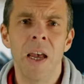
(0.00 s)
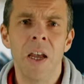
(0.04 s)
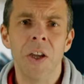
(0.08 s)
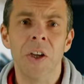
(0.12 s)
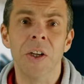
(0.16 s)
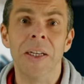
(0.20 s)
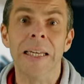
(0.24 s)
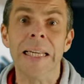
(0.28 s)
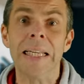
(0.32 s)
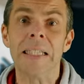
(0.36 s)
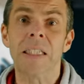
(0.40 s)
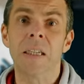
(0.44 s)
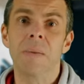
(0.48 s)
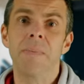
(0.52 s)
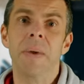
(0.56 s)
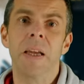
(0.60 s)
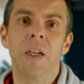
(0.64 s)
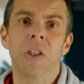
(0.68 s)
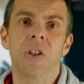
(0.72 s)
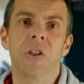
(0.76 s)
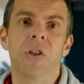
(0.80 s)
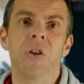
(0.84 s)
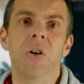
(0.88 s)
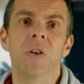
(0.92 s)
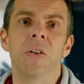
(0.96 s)
You need to make
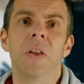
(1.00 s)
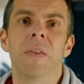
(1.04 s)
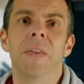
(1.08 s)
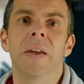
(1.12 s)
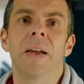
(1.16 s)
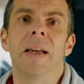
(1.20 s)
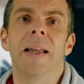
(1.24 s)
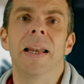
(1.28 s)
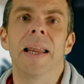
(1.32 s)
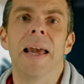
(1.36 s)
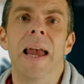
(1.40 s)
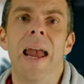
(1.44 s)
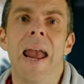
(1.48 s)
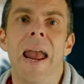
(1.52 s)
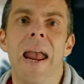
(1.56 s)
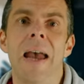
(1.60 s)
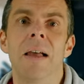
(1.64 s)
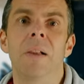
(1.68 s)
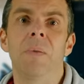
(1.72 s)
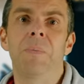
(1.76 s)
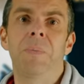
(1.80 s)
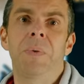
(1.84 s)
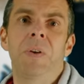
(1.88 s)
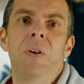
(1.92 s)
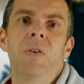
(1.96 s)
sure that they're going to
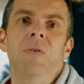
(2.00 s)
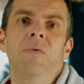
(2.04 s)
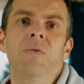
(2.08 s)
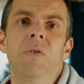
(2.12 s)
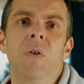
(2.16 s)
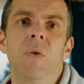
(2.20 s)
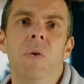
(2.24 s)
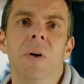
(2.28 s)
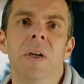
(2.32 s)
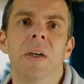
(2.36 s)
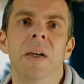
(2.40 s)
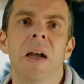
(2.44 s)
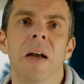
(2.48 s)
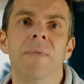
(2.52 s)
help your rowing